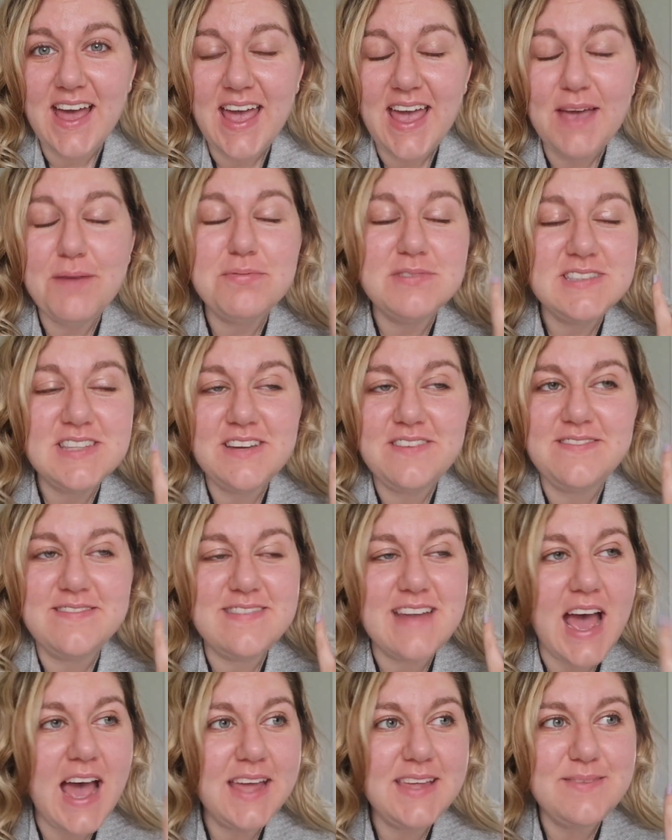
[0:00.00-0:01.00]
It was a
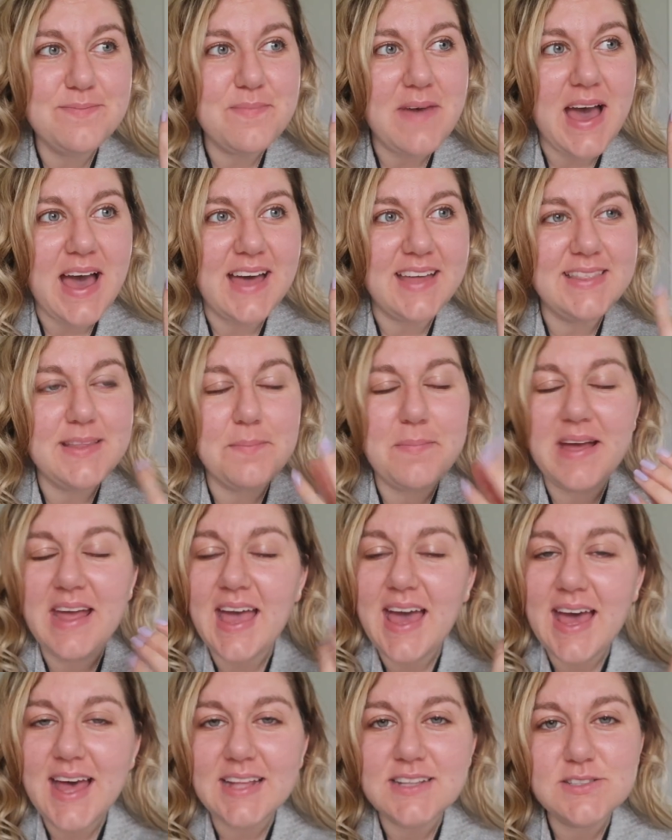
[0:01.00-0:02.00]
nightmare, and then my
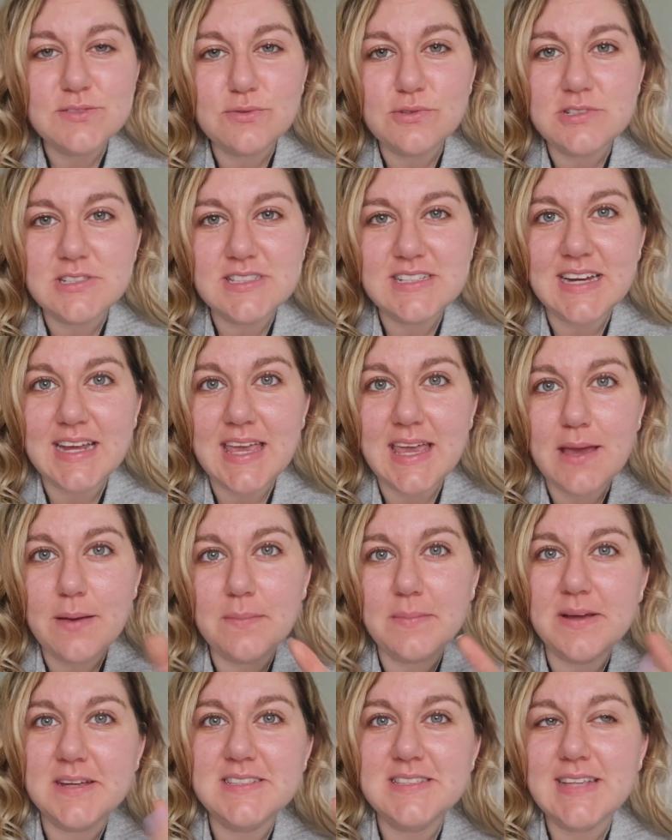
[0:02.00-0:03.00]
hands were all sticky and
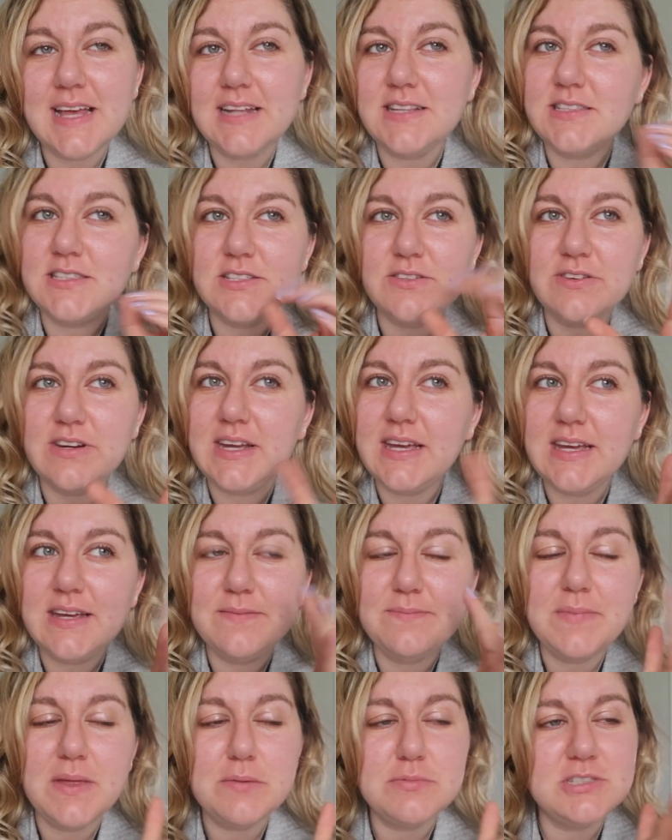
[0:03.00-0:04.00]
my
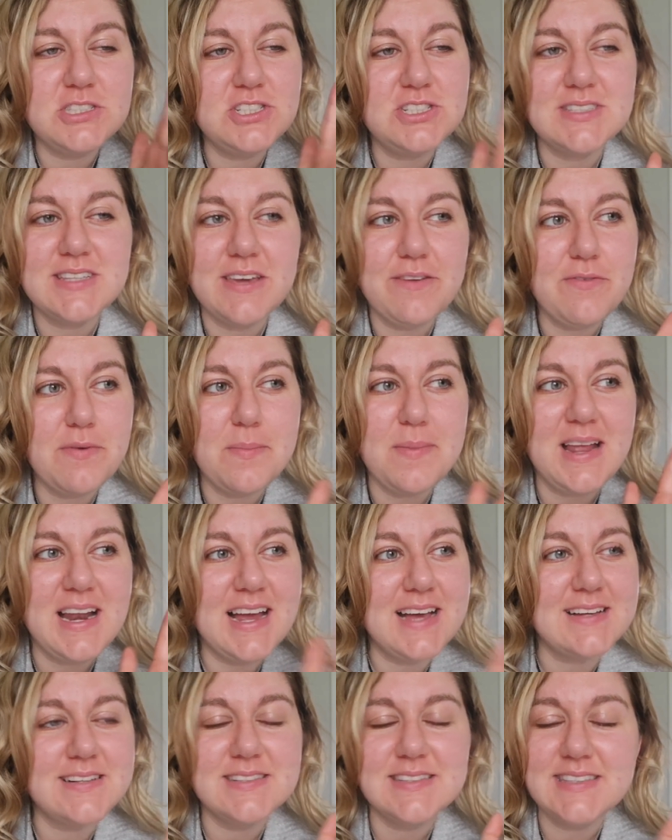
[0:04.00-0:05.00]
sensory, it was just giving me
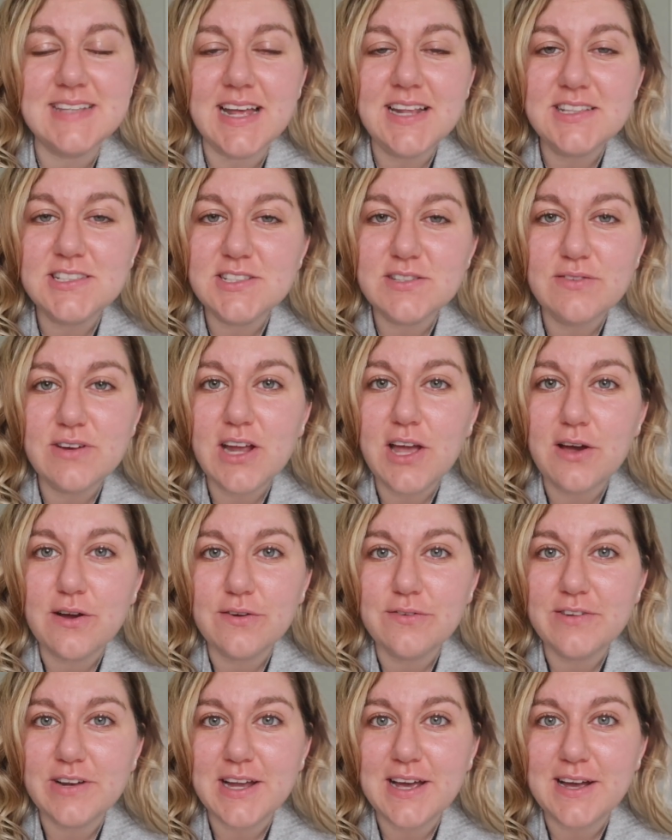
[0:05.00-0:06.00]
like sensory
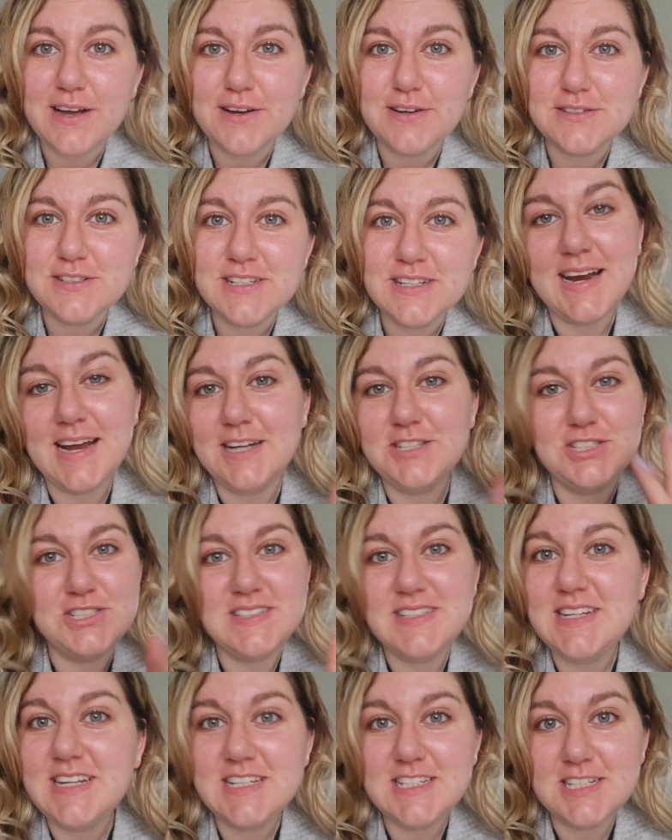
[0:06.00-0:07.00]
overload, and I
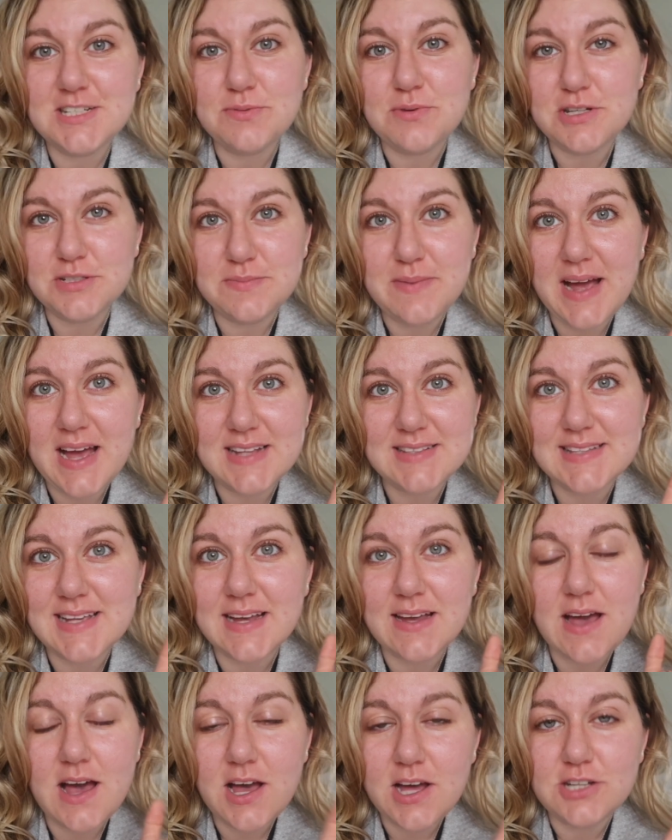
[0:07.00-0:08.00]
just needed to wash my hands
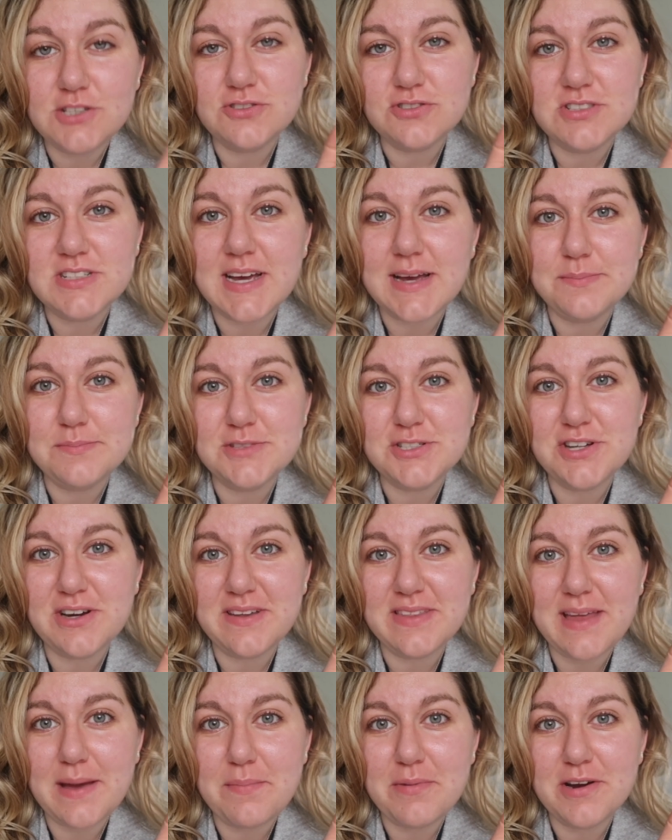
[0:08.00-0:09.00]
like 100 times
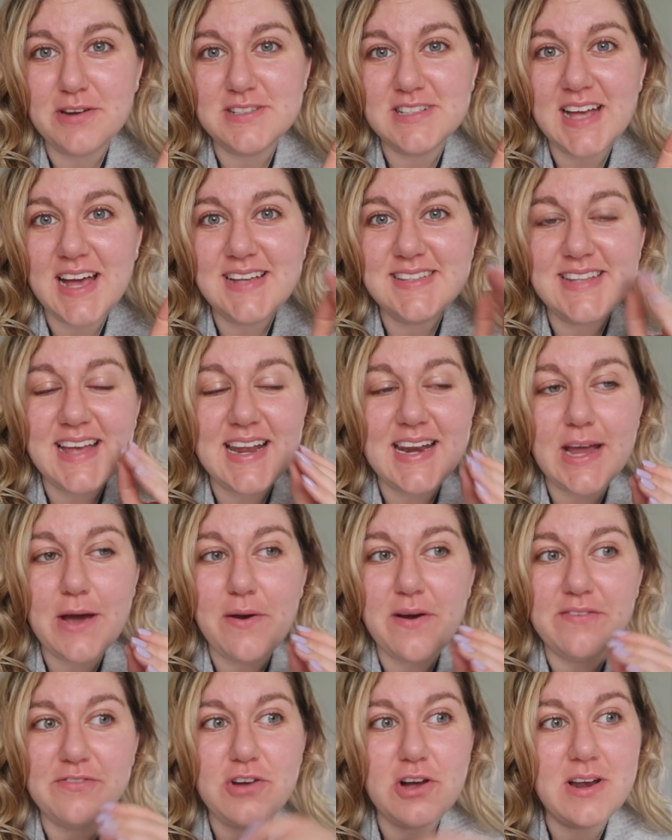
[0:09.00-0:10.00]
throughout that process, and now
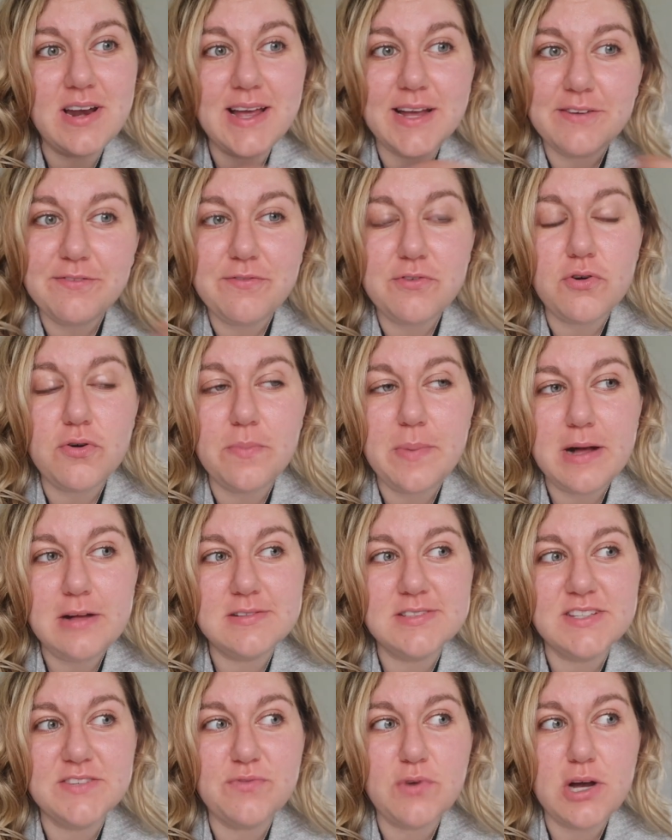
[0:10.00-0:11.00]
I've got like 4
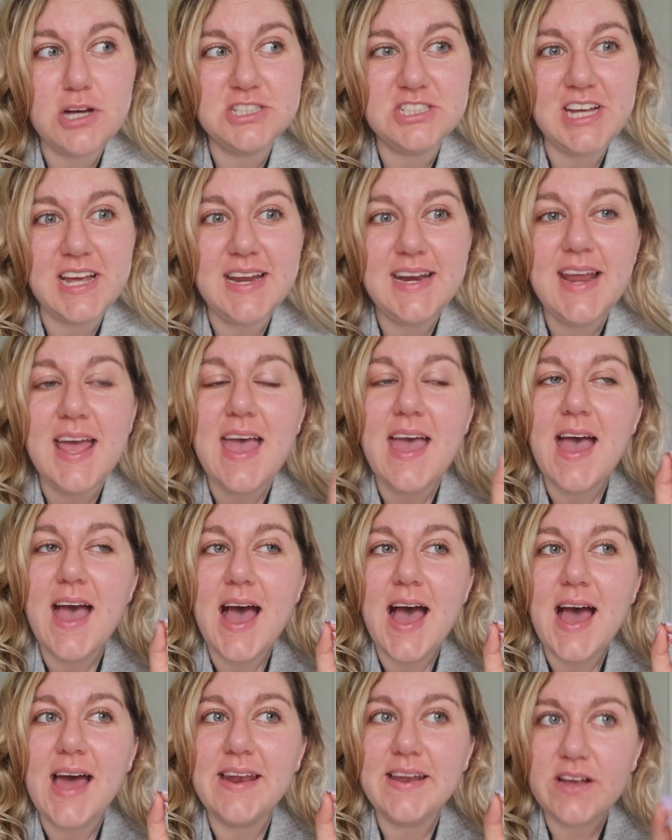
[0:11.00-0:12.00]
bowls of washing,
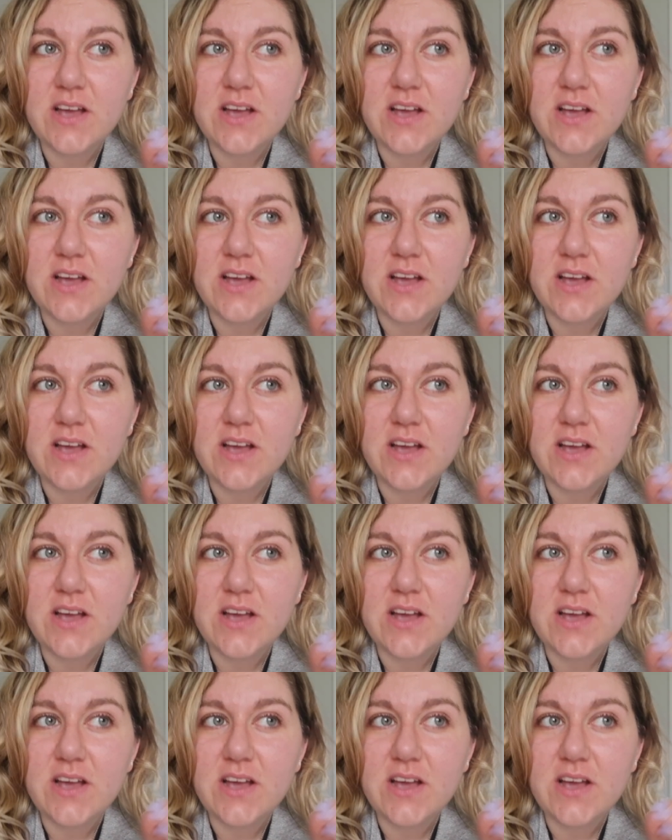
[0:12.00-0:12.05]
and I